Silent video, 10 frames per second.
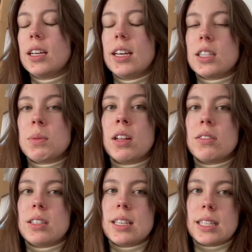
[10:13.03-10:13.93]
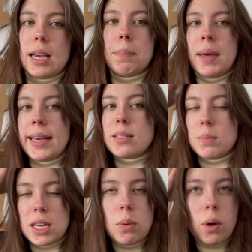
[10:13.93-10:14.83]
It's one of those things that like makes
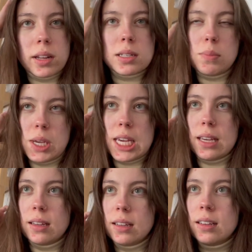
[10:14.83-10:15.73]
me want to be